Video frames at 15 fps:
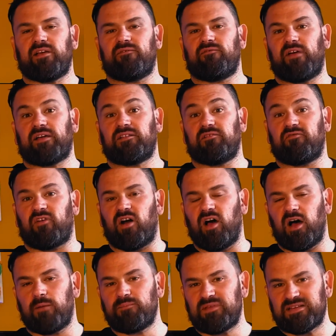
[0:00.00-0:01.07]
affected for
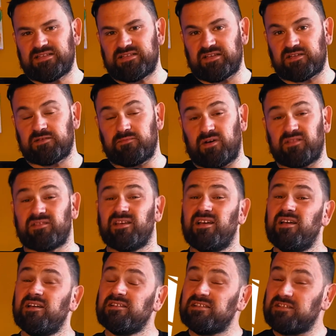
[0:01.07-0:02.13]
up to 6 months.
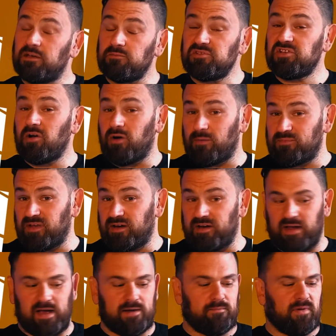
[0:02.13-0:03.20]
Some show up to
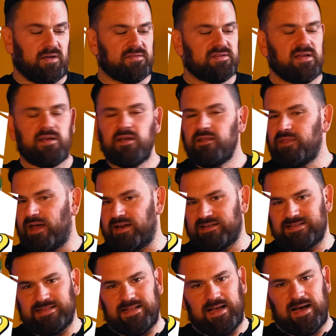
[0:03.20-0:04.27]
9 months. That is
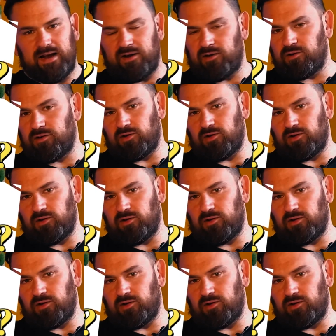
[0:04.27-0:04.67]
not a good